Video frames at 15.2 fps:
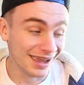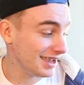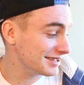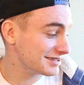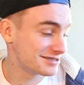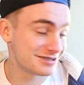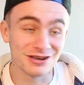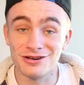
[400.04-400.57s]

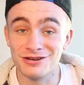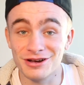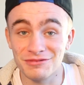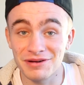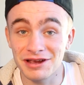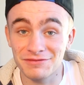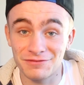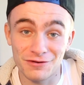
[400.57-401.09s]
And so, it
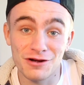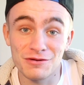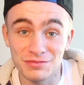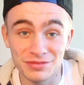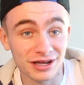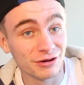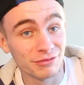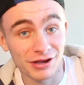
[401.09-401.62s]
went
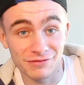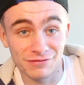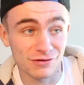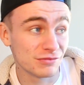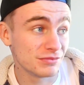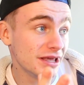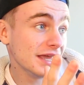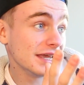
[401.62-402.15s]
from,
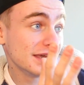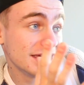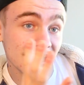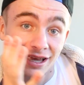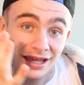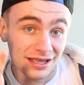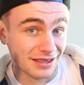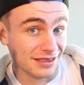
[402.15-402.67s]
like,
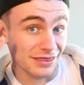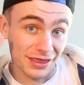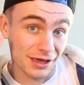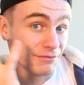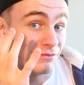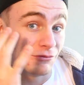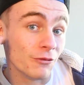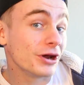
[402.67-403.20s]

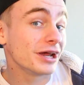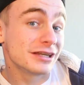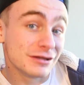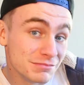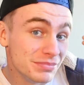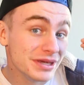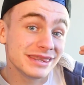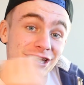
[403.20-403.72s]
them wanting
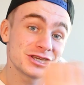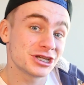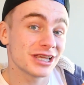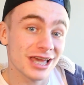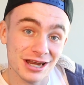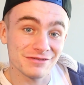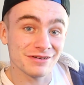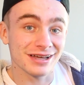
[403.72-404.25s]
to beat the
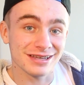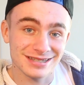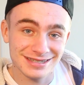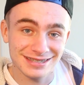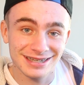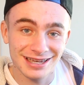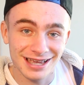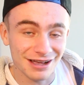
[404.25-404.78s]
shit out of
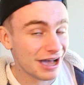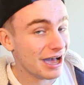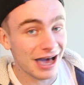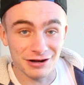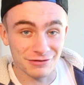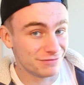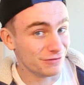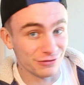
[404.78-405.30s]
us,
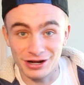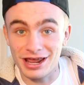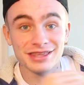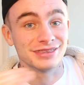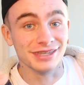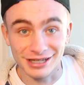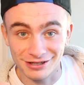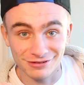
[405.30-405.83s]
for
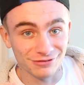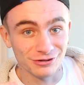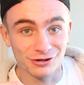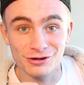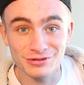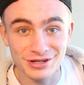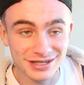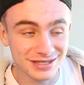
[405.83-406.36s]
nothing, for
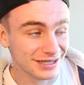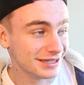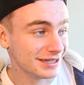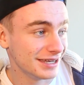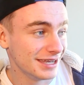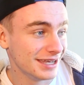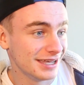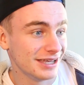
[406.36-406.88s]
no
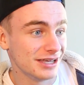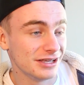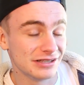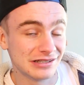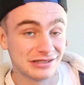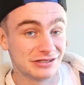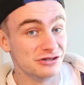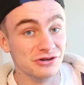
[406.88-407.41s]
reason,
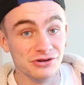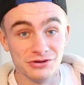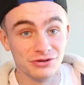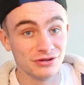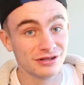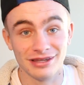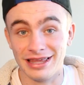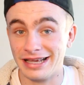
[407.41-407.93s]

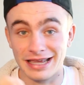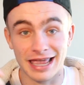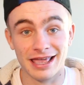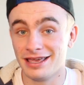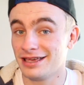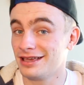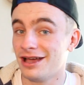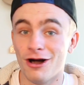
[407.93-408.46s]
to, like,
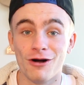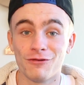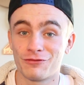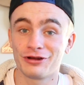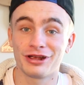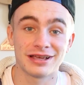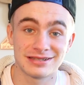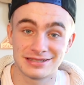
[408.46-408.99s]

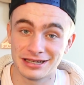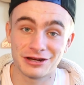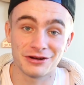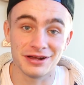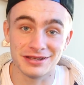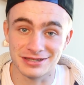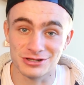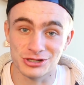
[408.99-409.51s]
offering us
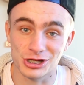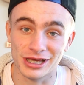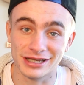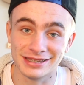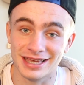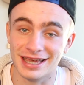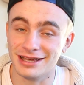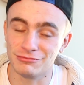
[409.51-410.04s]
cigarettes and shit
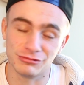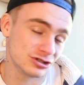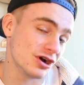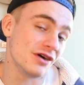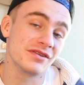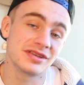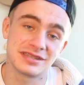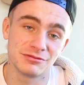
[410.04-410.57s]
like that, which
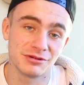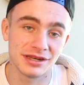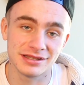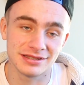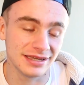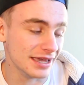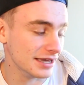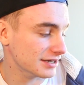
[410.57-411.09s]
obviously we
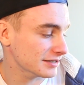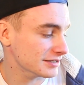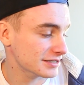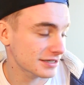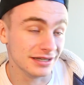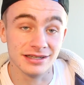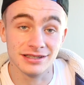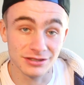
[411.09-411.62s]
didn't take,
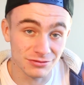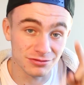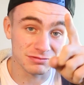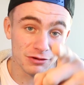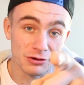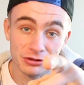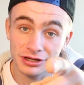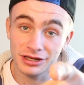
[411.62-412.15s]
because I don't
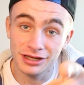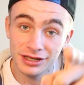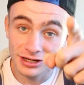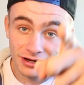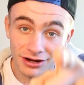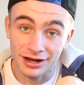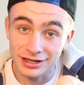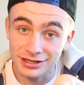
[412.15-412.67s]
smoke,
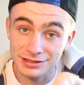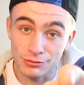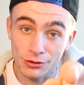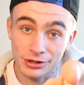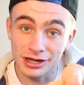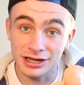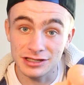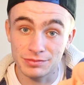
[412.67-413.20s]
right?
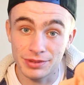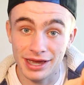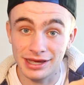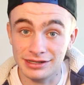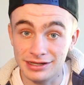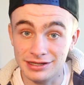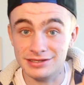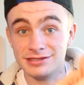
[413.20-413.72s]
Smoking is
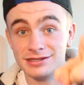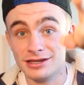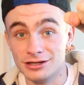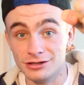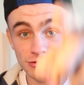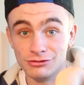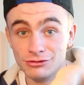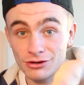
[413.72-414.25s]
bad, kids.
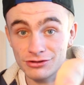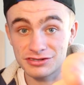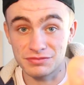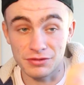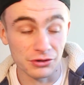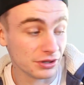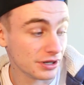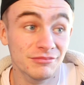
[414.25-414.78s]
Do not
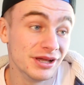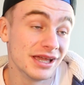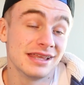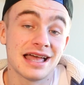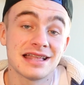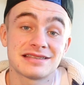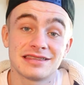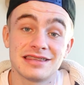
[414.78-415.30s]
smoke. But
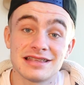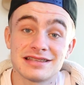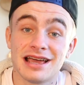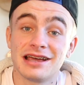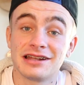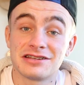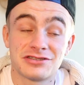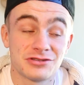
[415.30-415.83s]
yeah, that's
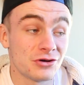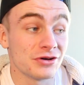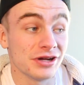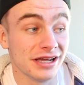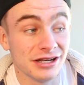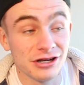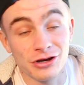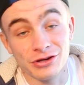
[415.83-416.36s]
kind of the
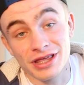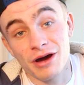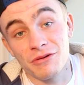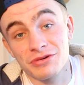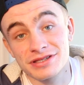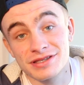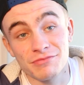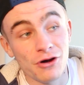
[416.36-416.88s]
story, and, you know,
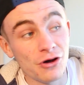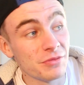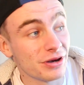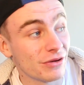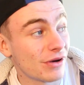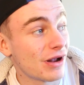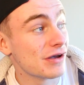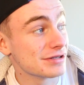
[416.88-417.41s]
that was the
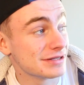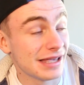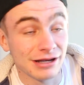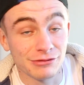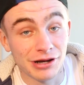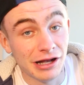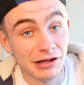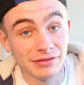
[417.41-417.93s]
moment where I was
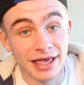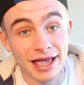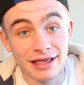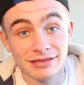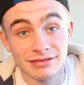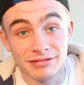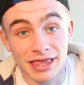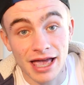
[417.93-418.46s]
like, well,
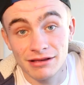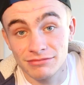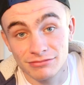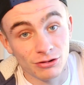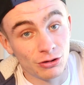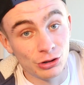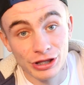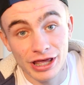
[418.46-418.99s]
that
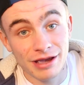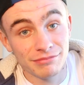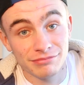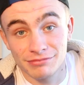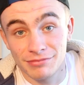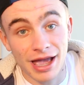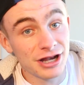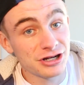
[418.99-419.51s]
all
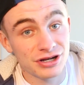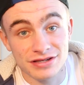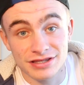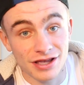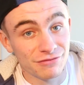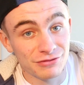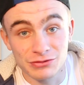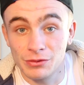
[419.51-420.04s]
that magic
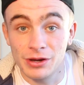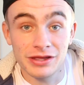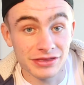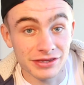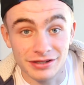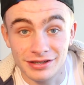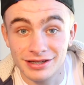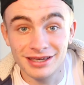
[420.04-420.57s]
stuff was
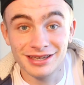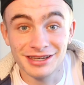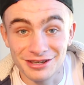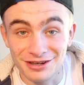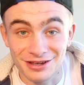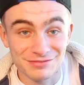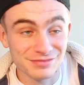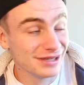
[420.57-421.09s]
worth it,
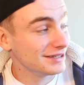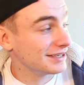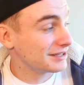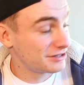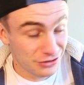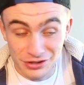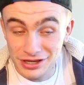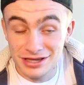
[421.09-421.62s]
you know what I mean?
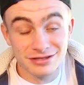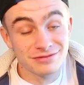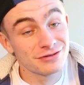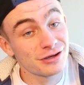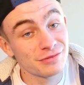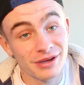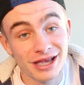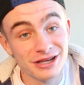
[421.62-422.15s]
Like, 2 years of
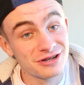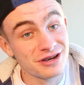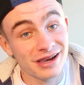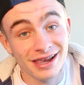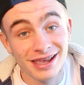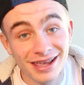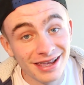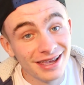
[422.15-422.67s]
doing
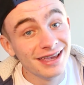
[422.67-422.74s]
magic,